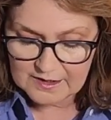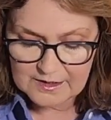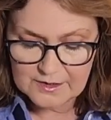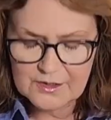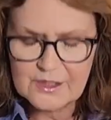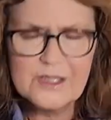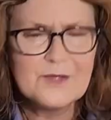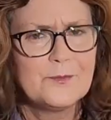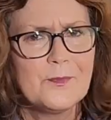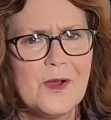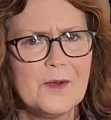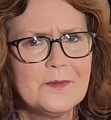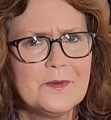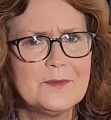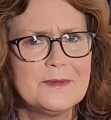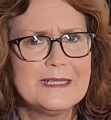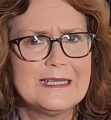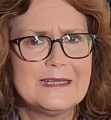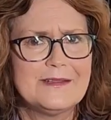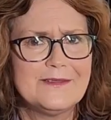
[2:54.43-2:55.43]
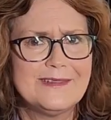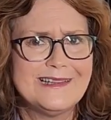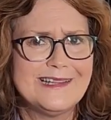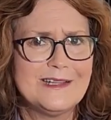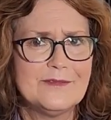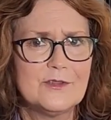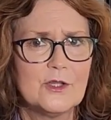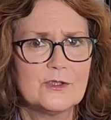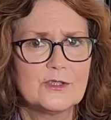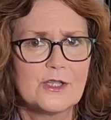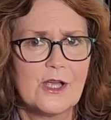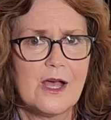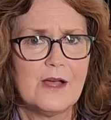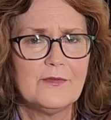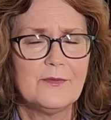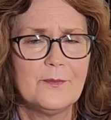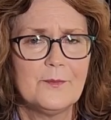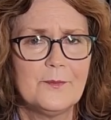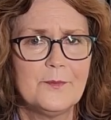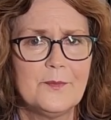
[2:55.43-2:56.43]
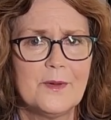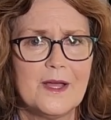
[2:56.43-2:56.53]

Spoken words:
You could probably leave those off,